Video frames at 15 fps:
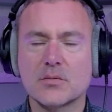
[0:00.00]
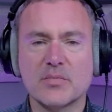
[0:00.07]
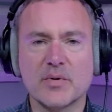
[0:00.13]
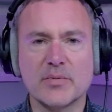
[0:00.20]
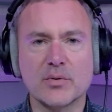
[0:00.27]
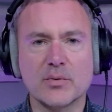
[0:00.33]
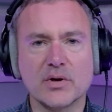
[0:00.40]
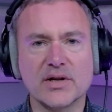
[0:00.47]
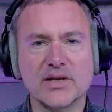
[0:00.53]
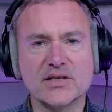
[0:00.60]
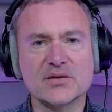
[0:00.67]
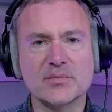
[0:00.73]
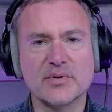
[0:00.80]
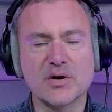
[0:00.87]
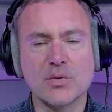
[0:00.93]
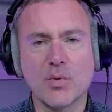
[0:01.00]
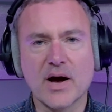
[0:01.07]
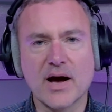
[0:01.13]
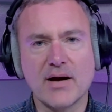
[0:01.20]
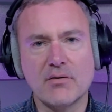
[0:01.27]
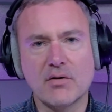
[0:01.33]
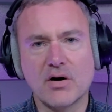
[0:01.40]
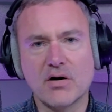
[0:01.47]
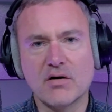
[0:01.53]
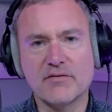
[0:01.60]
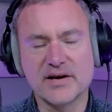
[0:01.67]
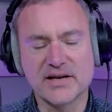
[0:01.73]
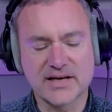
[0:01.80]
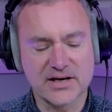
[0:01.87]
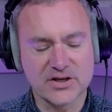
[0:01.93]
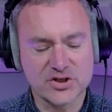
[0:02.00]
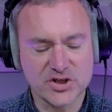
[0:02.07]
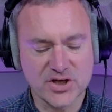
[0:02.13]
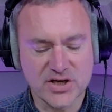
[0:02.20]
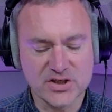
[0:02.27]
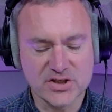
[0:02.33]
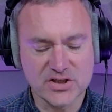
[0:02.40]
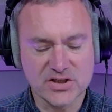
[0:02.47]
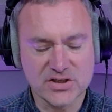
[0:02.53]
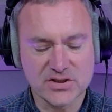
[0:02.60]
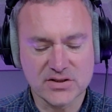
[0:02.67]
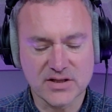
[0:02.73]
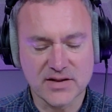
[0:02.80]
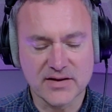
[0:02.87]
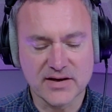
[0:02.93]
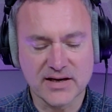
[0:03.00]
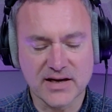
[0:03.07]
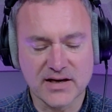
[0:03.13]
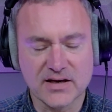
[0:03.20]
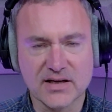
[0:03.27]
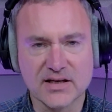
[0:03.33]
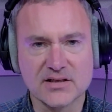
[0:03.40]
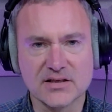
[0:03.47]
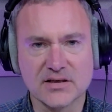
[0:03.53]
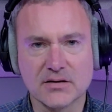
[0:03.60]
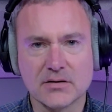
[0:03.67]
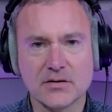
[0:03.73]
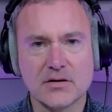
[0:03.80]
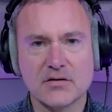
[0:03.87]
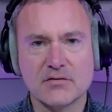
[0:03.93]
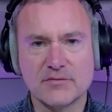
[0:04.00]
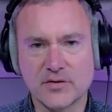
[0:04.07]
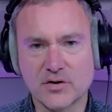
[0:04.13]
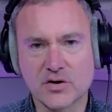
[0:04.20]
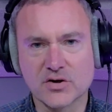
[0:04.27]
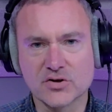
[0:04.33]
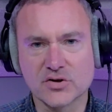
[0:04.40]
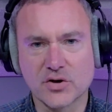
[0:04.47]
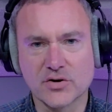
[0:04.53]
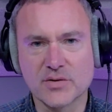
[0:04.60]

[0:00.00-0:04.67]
people will need to be aware of, any kind of changes that they kind of need to focus on?